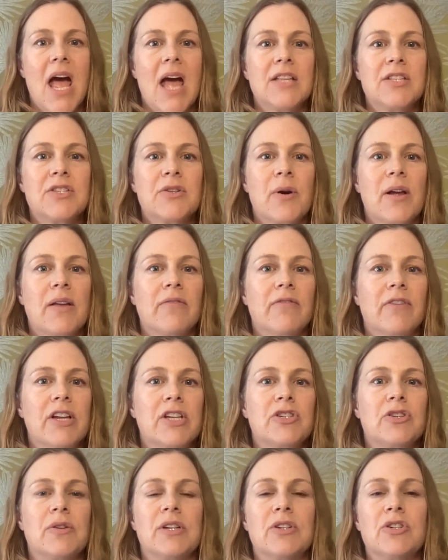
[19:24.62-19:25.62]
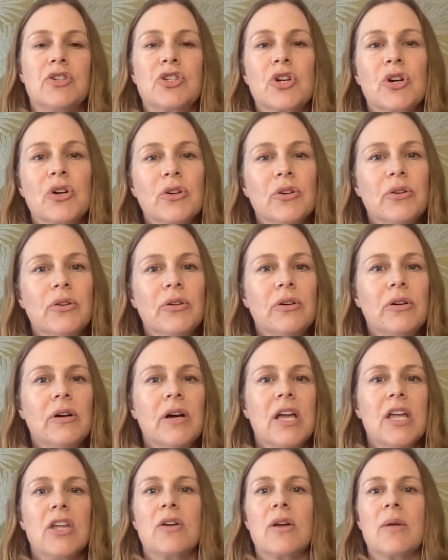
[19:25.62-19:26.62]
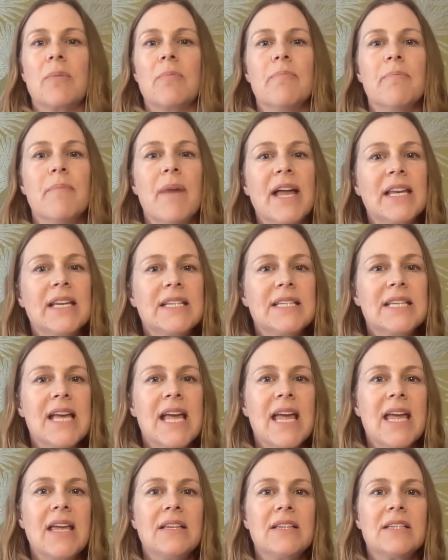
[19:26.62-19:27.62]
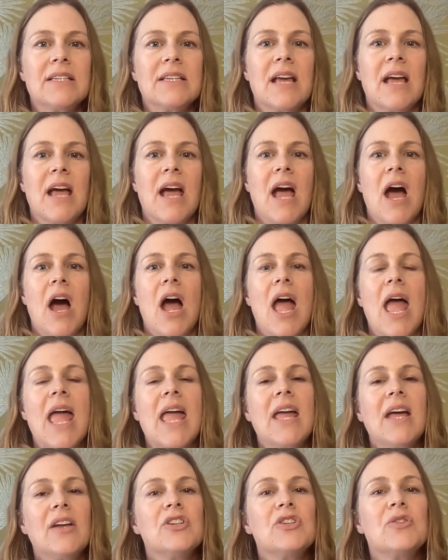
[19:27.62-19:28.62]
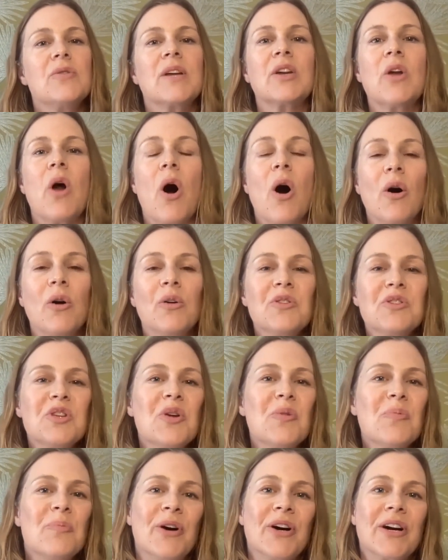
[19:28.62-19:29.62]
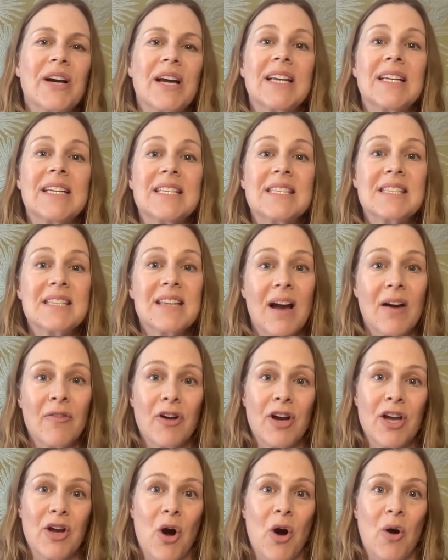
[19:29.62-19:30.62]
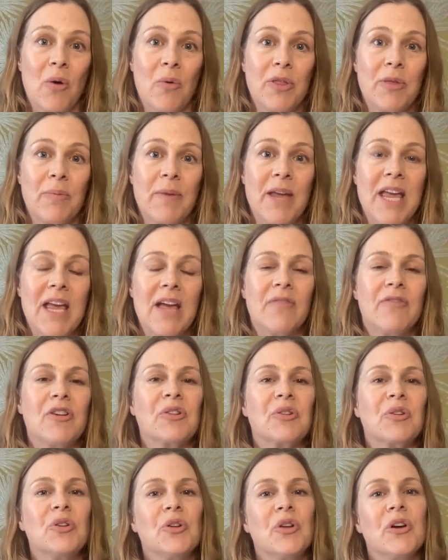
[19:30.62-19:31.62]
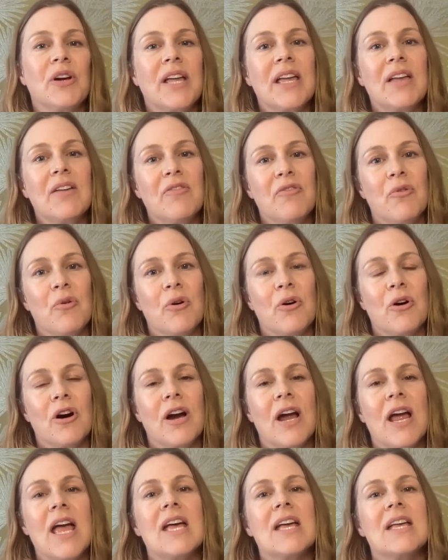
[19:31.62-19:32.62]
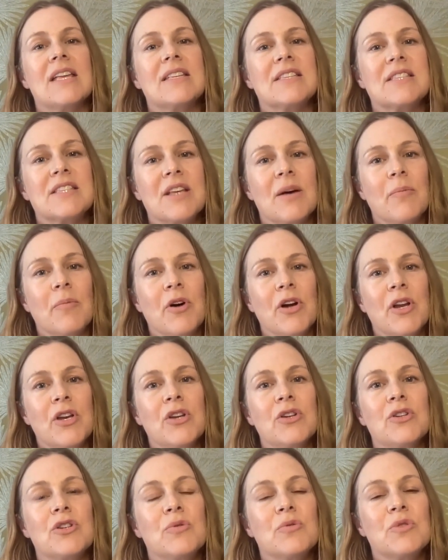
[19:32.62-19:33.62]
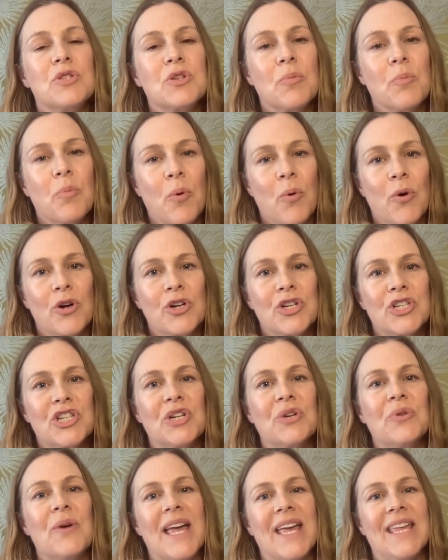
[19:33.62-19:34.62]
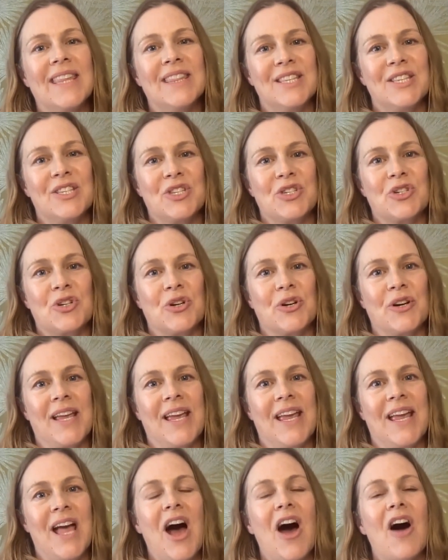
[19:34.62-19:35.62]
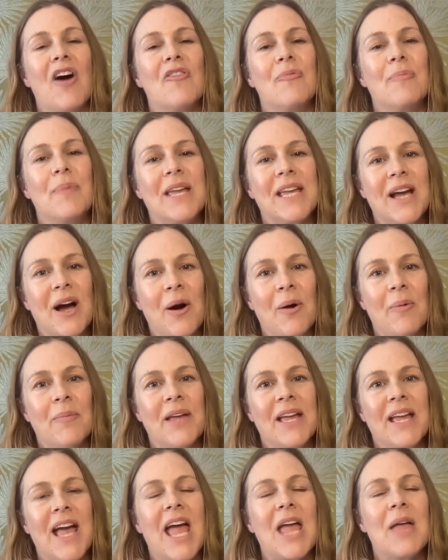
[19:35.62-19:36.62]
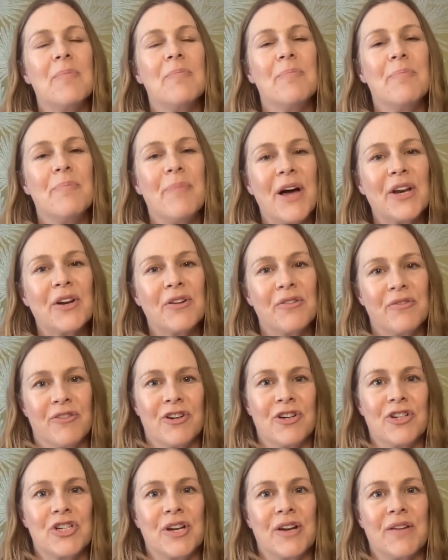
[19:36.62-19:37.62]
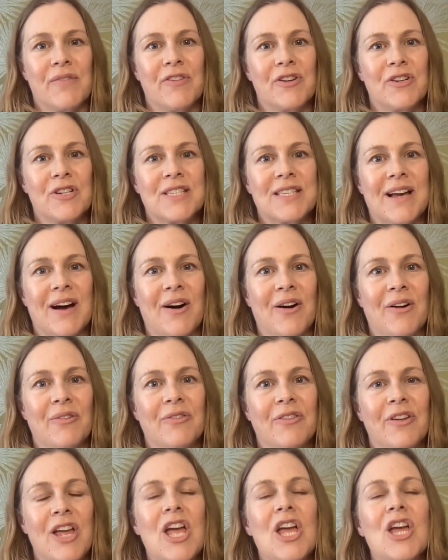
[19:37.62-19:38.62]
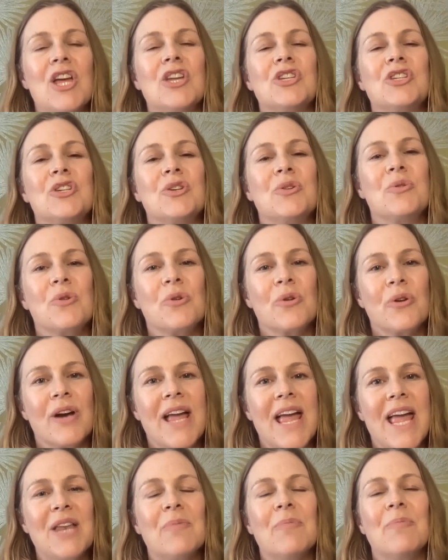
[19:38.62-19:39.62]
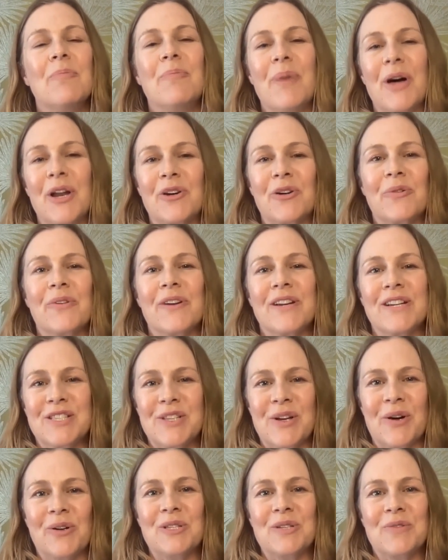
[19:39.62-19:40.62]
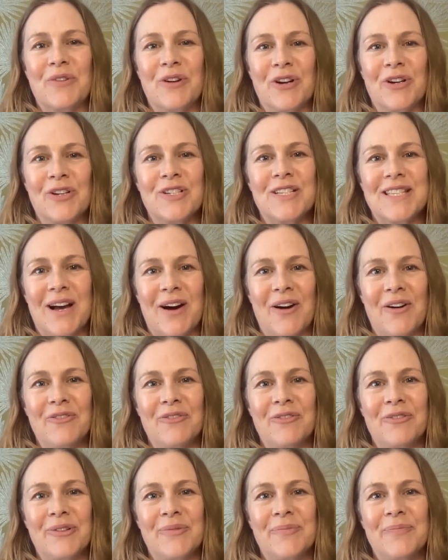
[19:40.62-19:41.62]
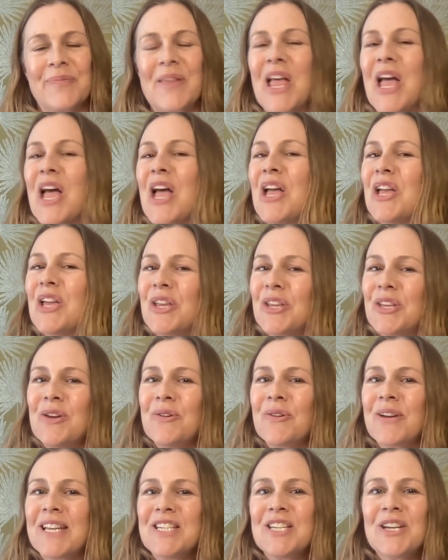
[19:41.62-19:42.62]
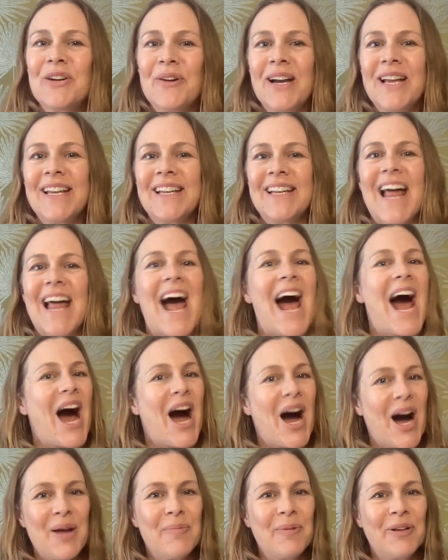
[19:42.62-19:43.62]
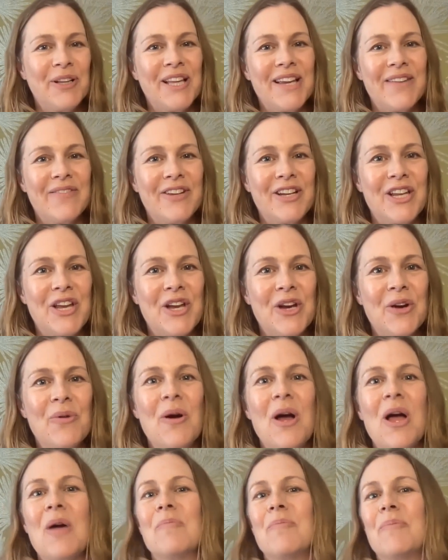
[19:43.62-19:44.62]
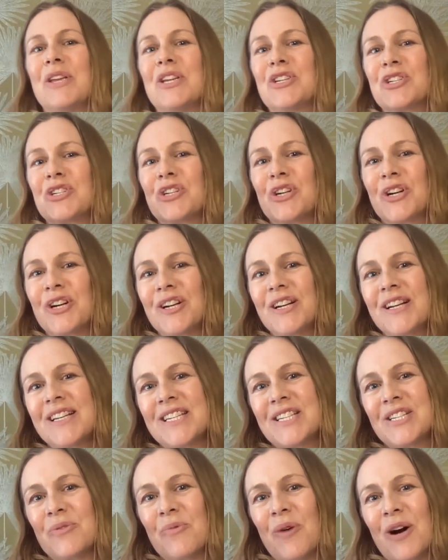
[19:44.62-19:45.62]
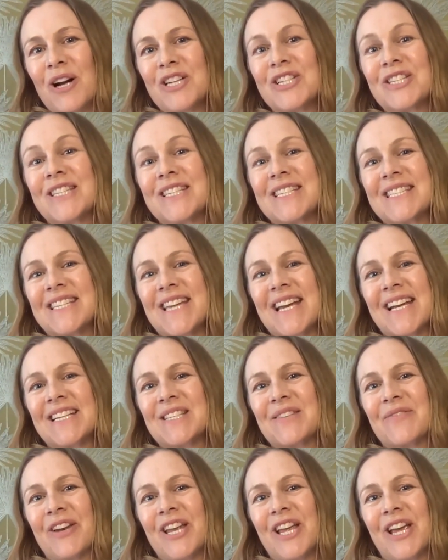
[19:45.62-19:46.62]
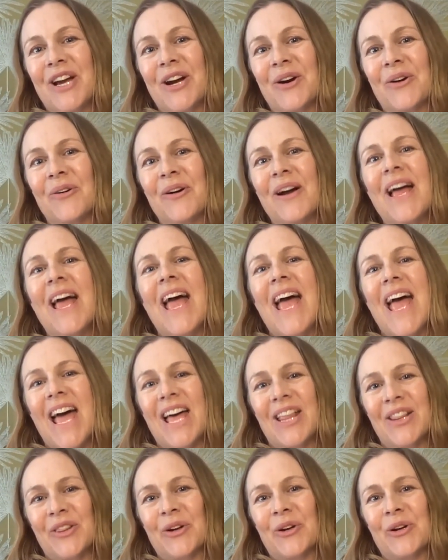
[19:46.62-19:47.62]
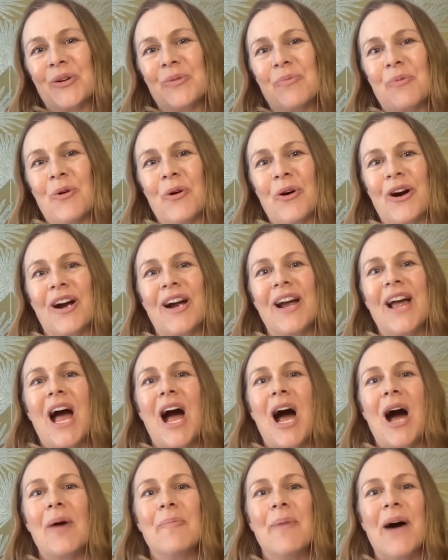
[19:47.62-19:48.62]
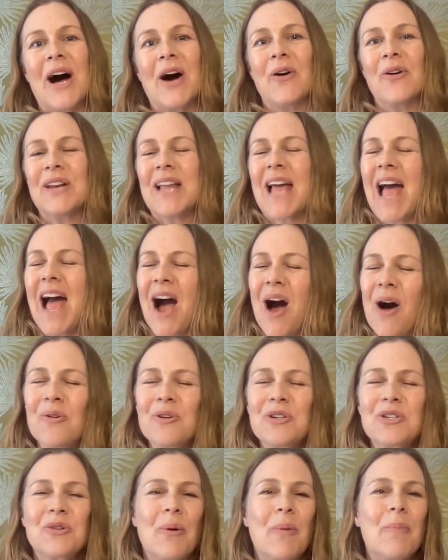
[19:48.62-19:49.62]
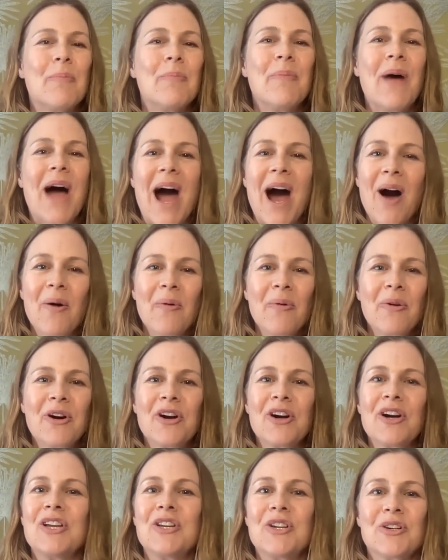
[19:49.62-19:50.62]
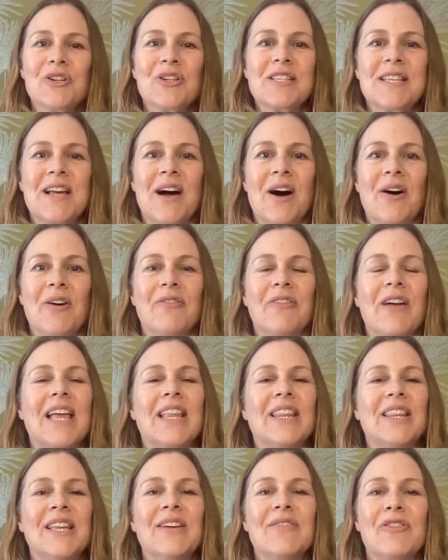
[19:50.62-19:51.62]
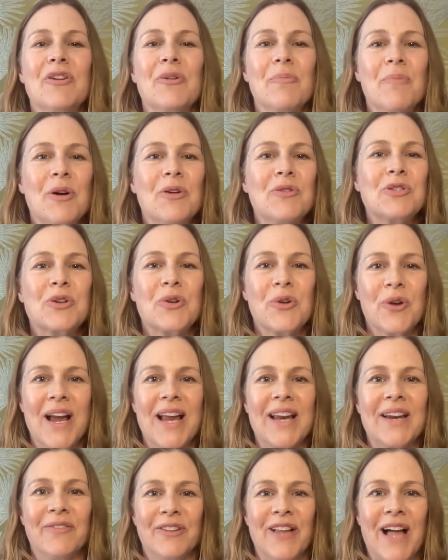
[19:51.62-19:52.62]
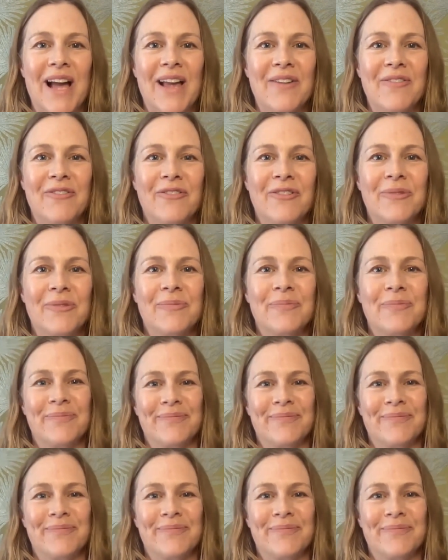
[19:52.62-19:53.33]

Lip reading: And so I invite you to journal, you can meditate, and you can also book a discovery call with me if you're looking for someone to support you in this journey of becoming a better version of yourself to create better results for yourself. You can do it. I believe in you. Be sure to watch this next video and learn more about how to empower yourself and live your most creative life.